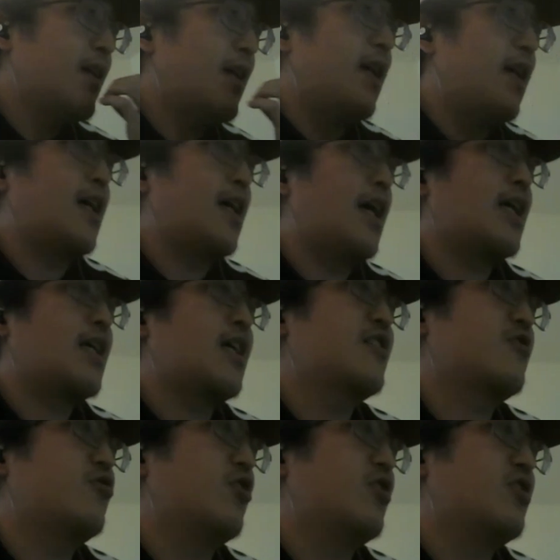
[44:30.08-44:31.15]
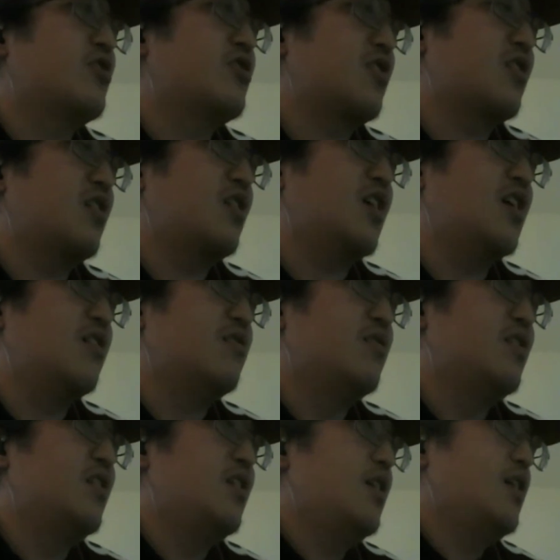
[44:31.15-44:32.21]
I guess just yeah.
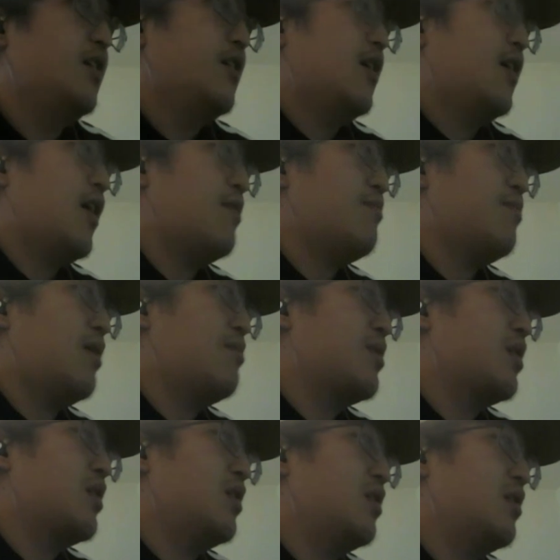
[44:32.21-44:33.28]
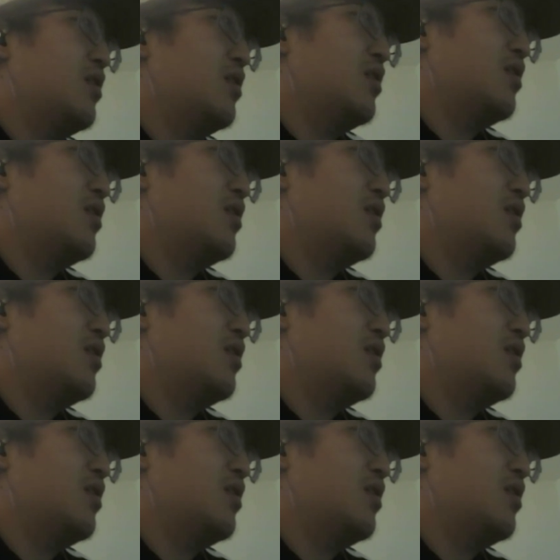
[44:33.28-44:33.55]
I mean,